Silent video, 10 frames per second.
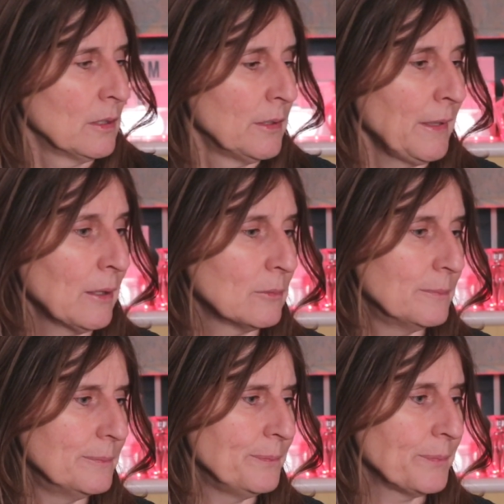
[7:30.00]
Now,
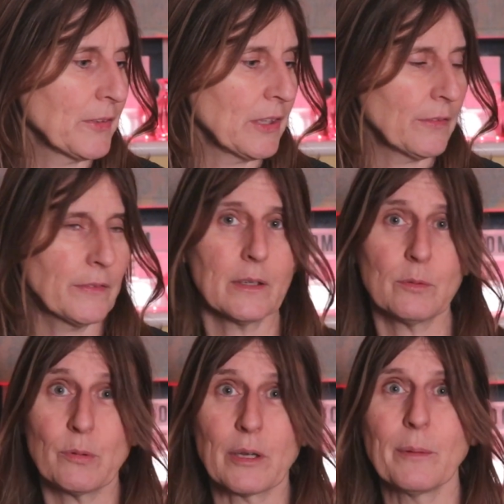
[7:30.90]
the other thing I
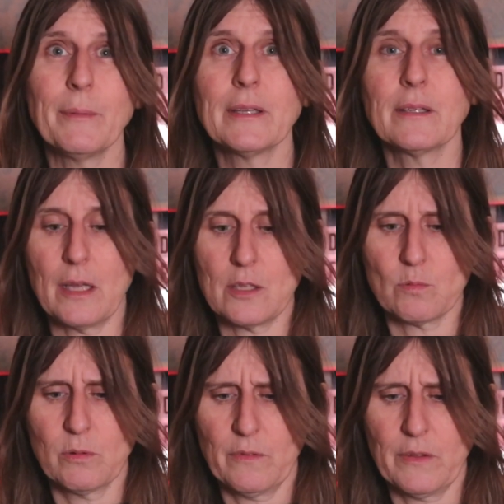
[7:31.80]
would recommend is
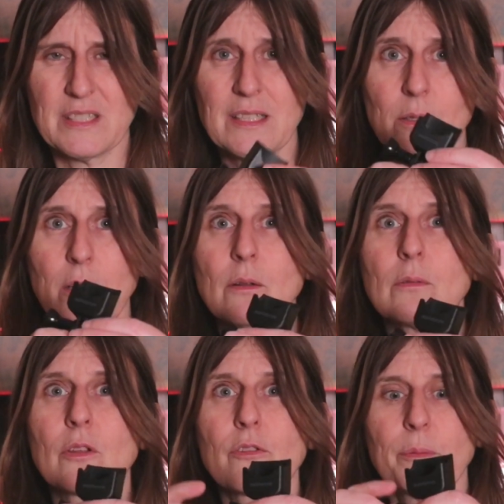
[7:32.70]
one of these little
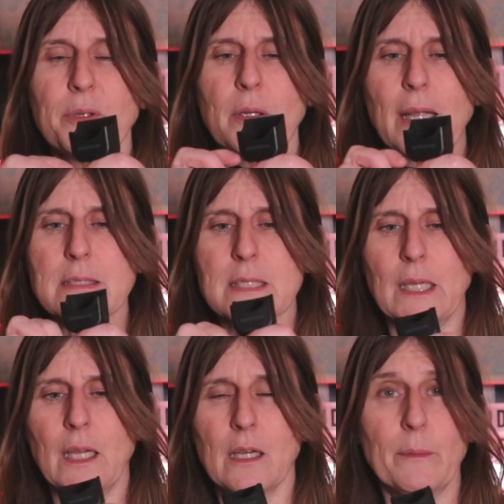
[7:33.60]
holders from
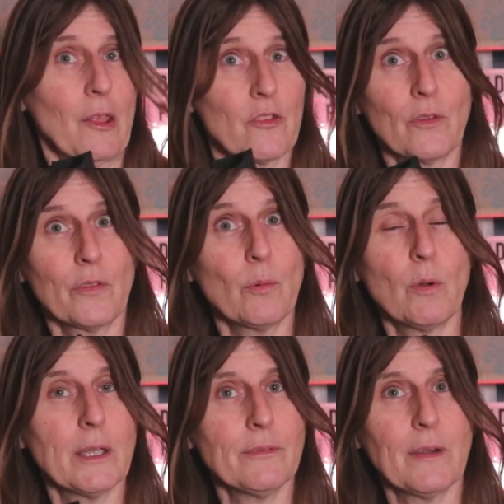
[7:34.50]
Ulanzi. It's not the
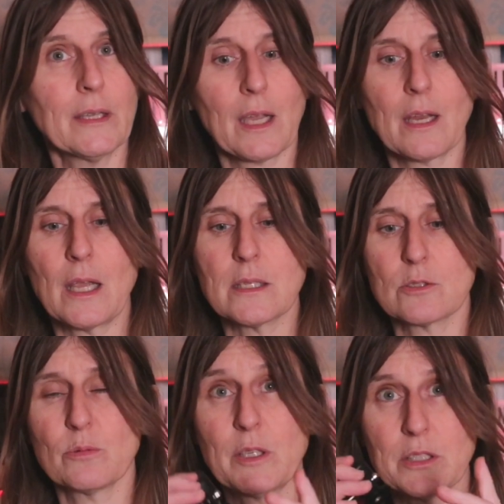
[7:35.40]
Wi-Fi
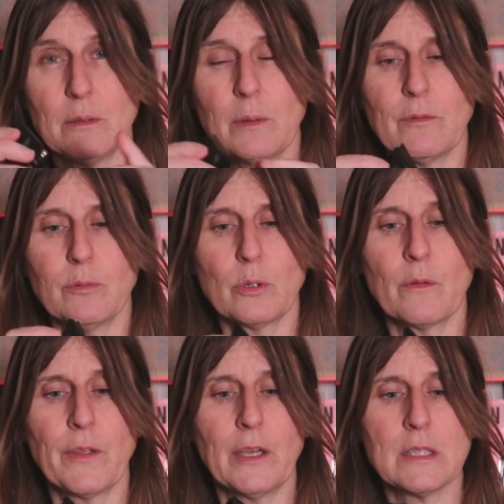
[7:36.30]
connector. I do have one
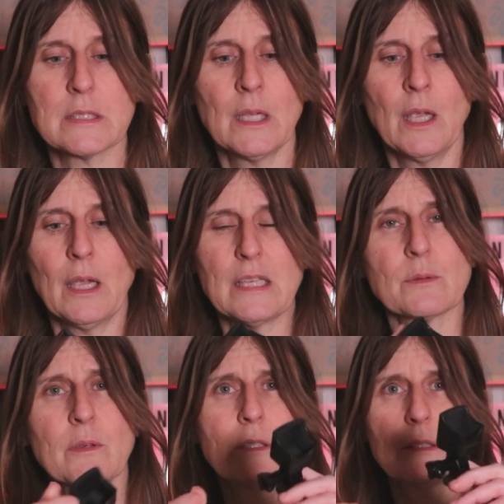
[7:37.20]
of those. It's
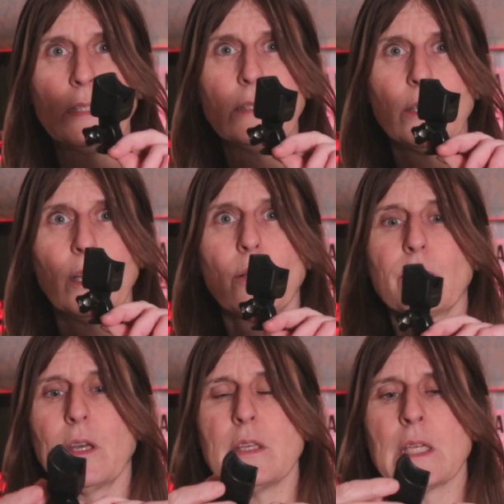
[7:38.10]
one of the little
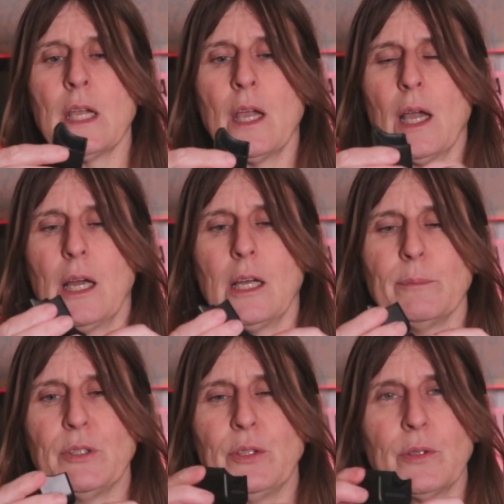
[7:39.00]
holders.
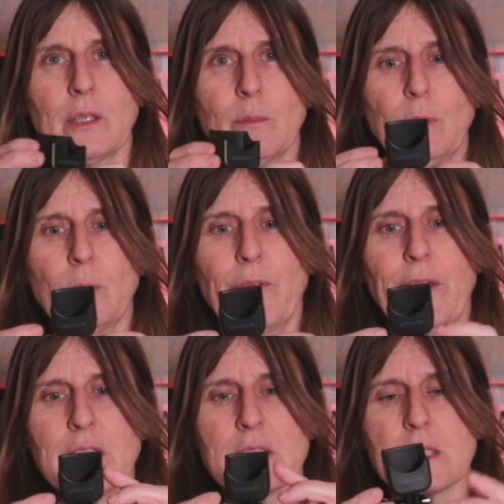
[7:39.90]
You can put
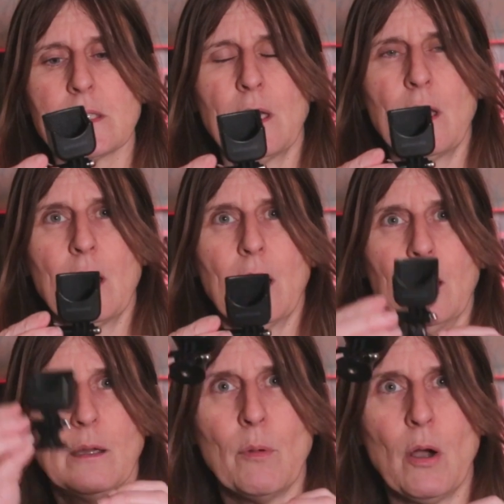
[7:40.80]
this
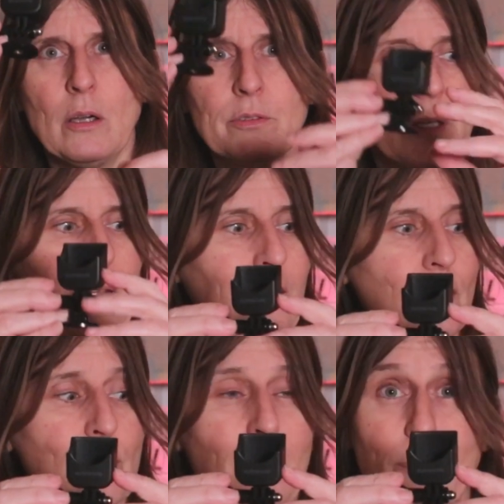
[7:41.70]
on a
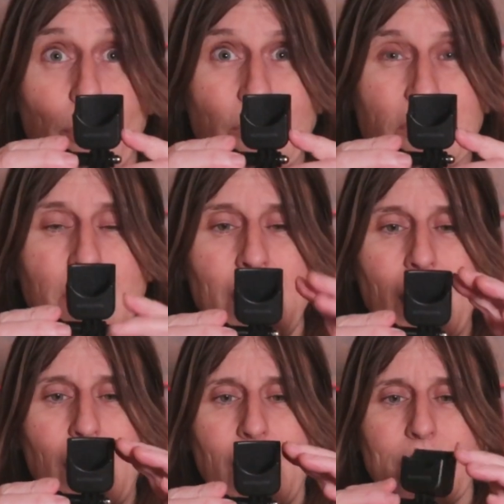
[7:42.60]
tripod,
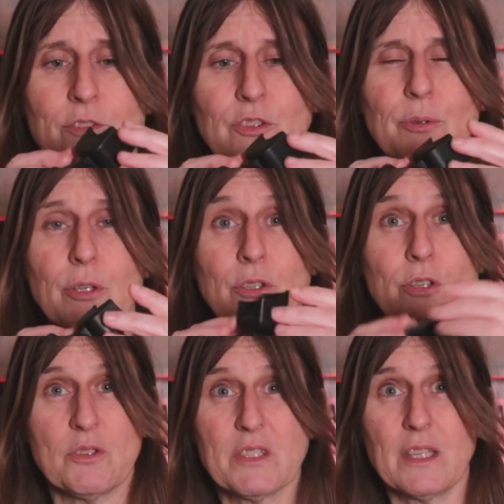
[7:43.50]
and you can
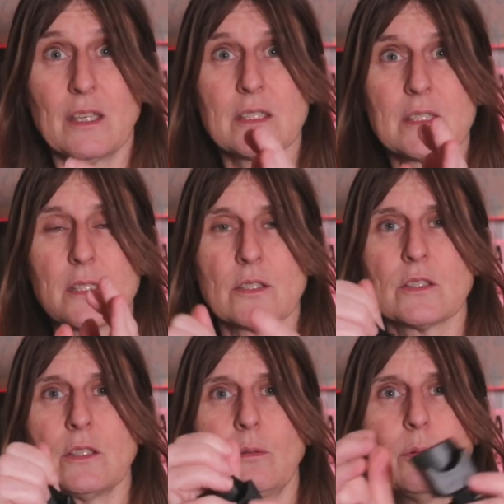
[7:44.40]
use this
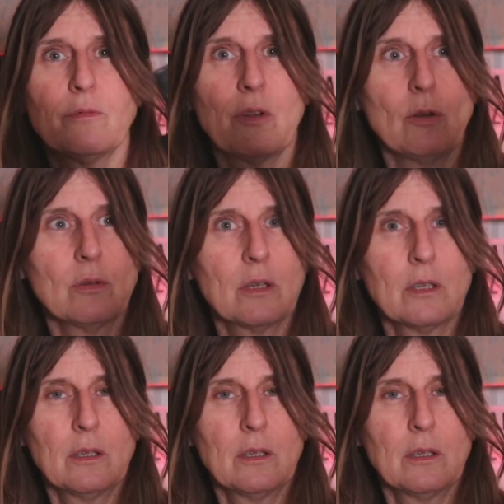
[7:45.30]
to vlog